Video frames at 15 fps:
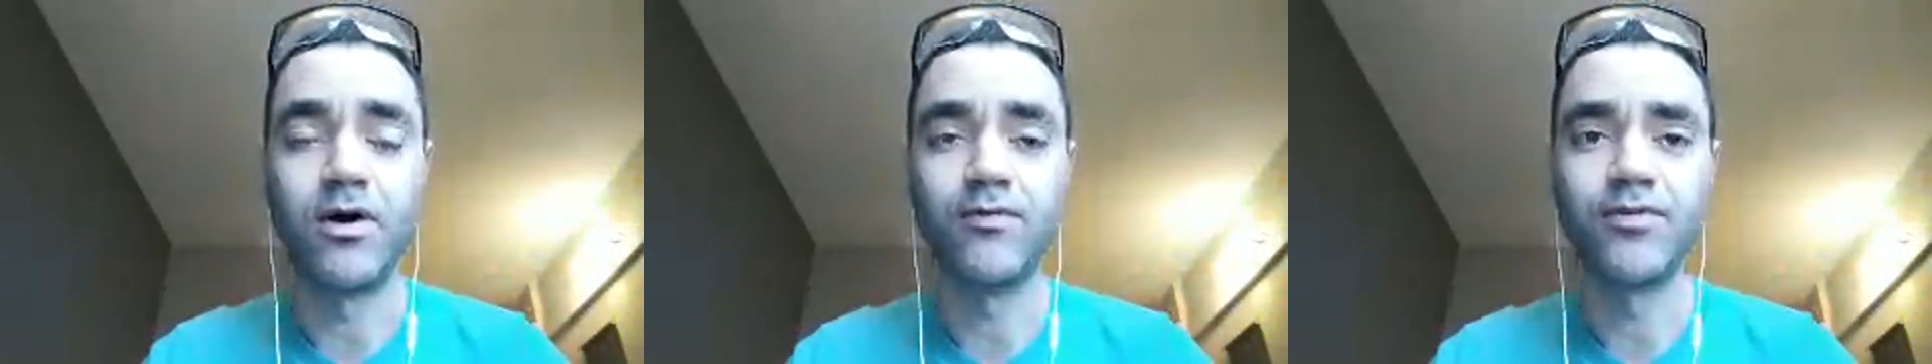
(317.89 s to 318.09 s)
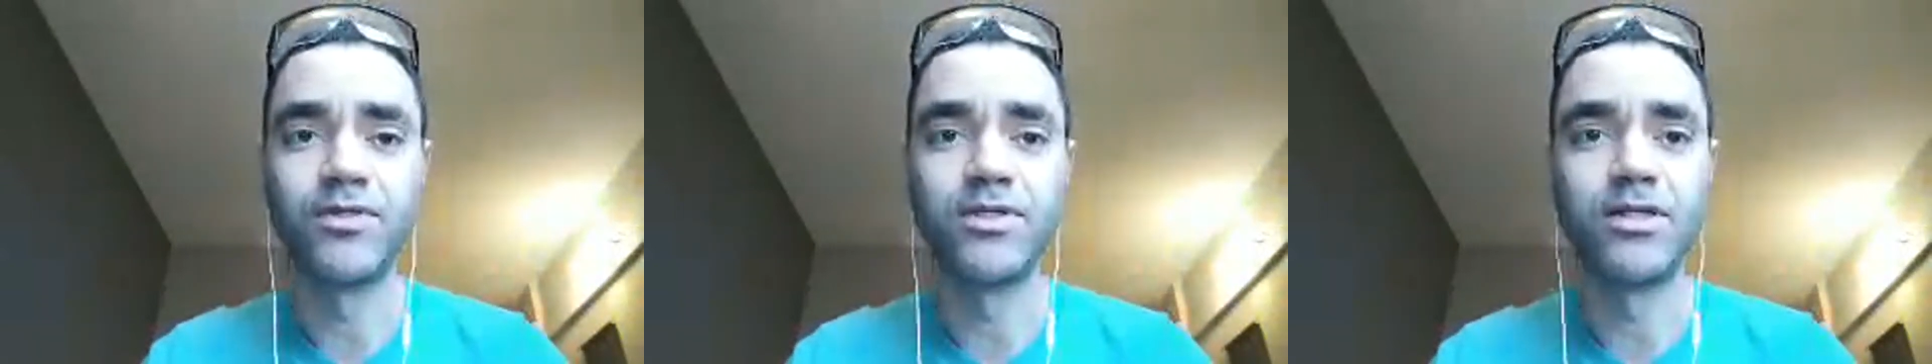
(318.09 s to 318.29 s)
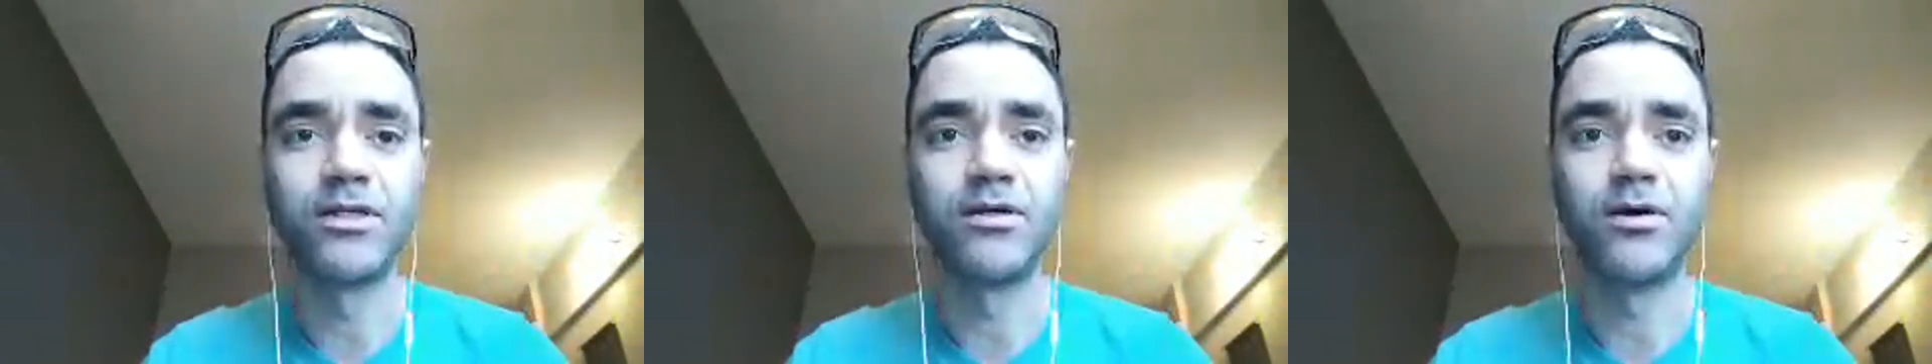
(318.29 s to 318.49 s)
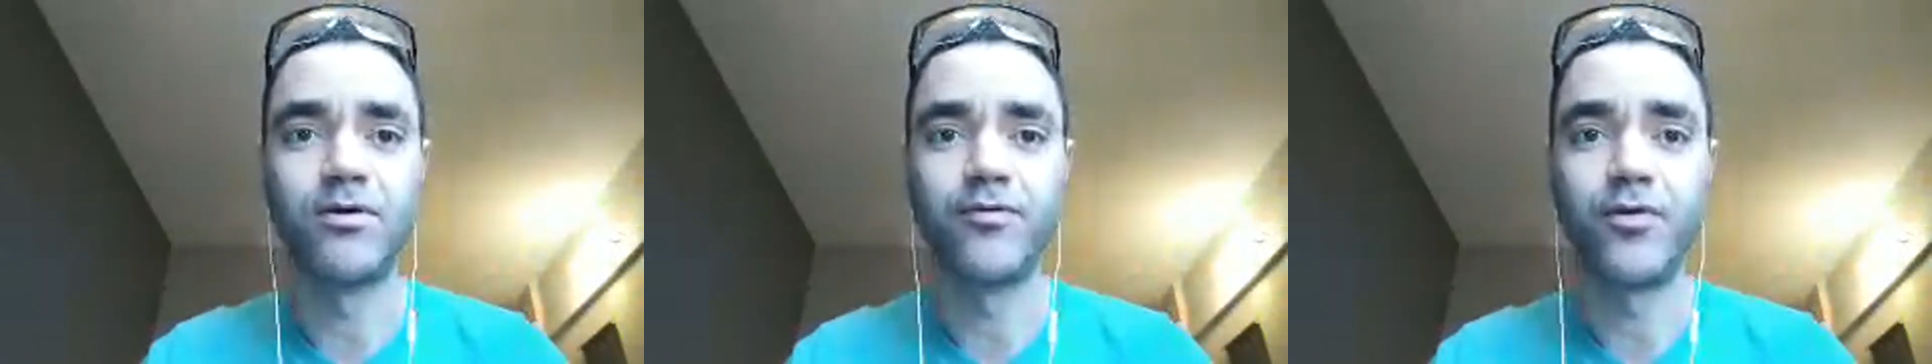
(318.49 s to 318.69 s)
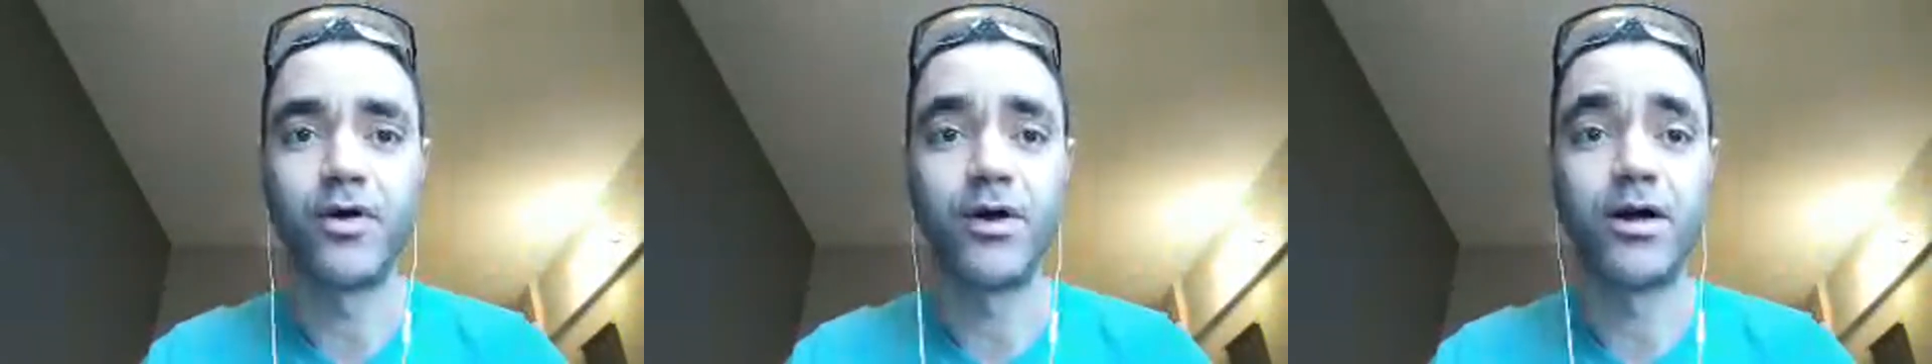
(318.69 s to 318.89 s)
office
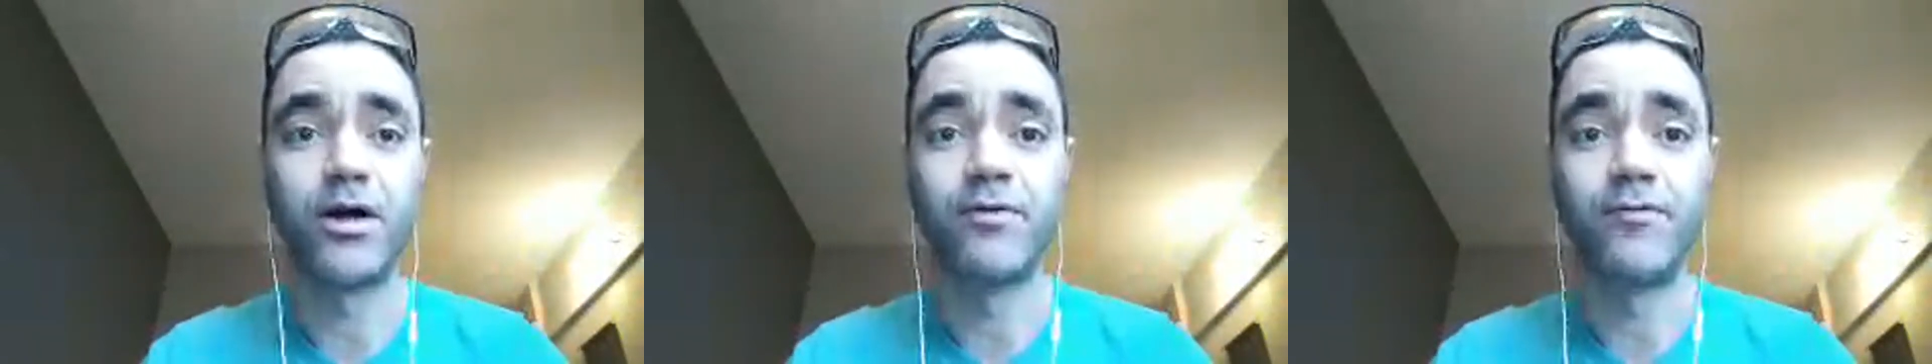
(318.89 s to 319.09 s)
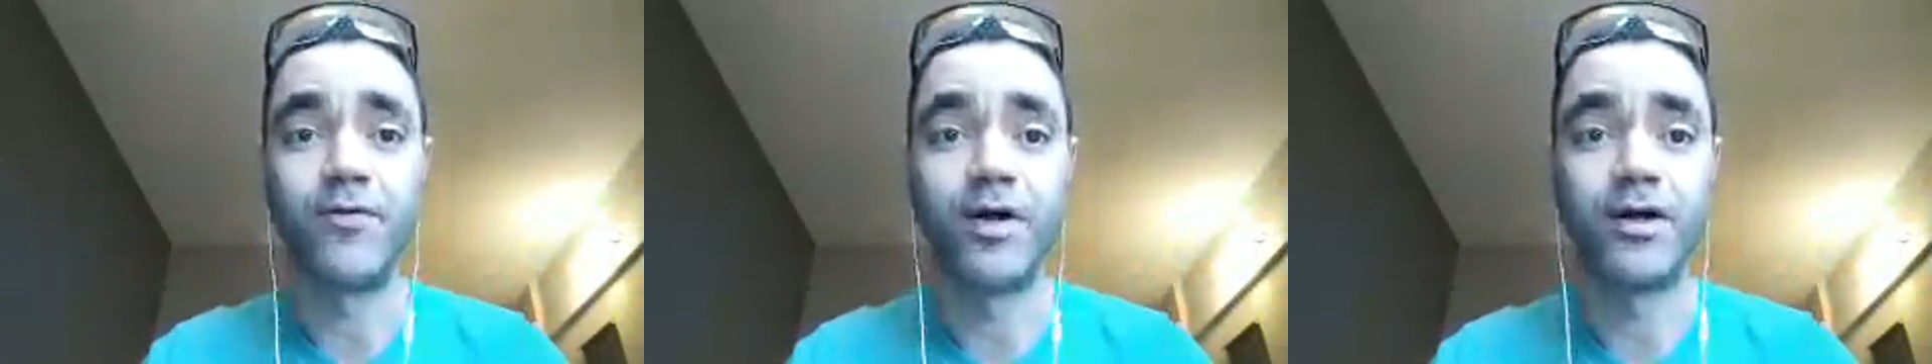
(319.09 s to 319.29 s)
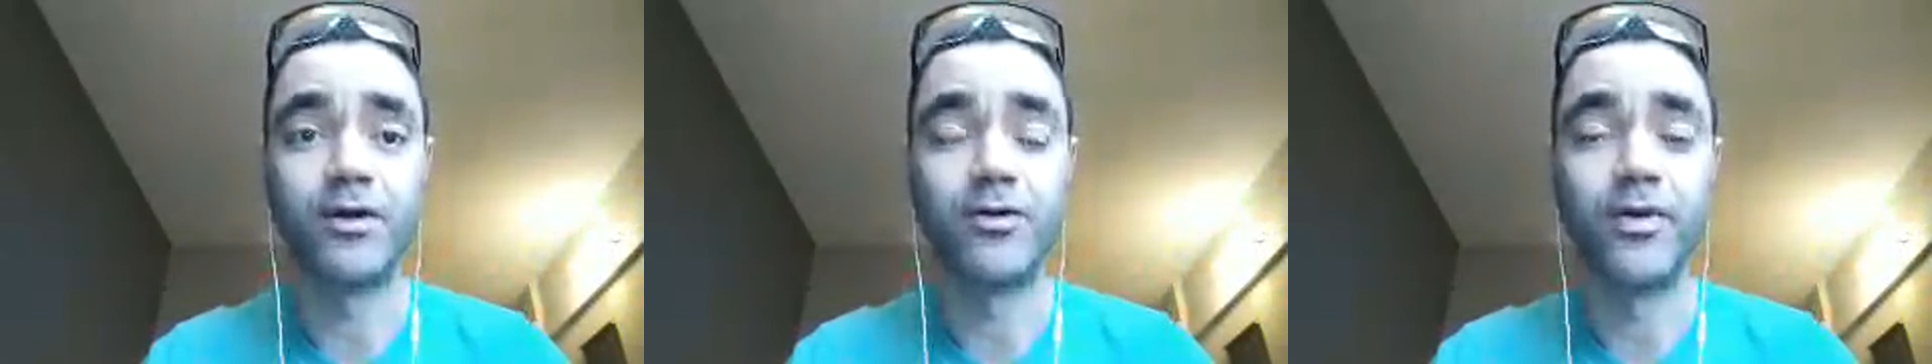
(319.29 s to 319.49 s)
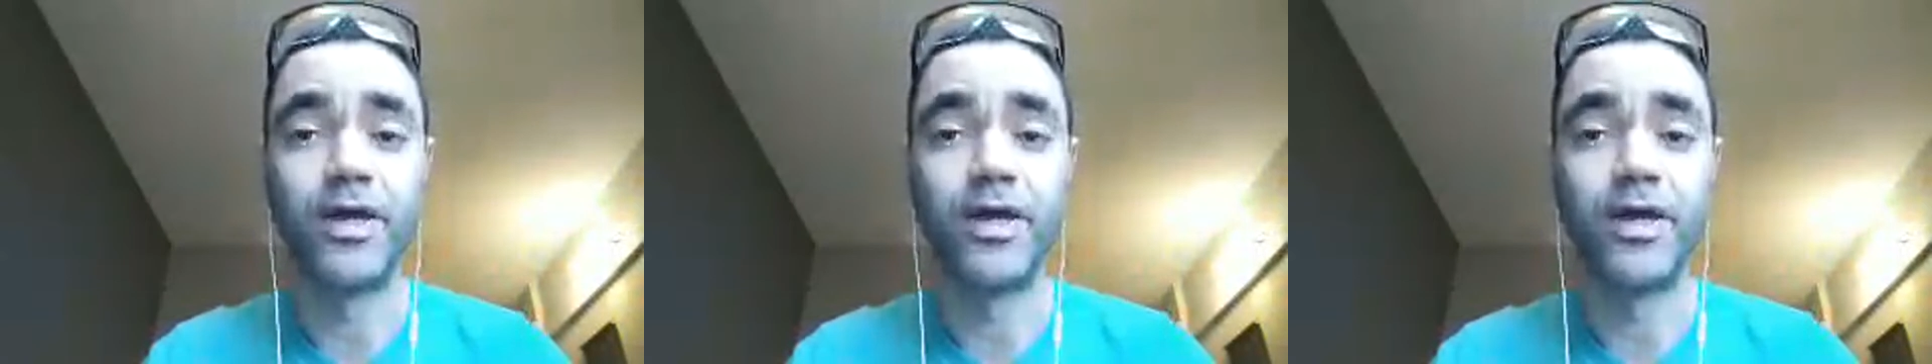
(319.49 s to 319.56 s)
or far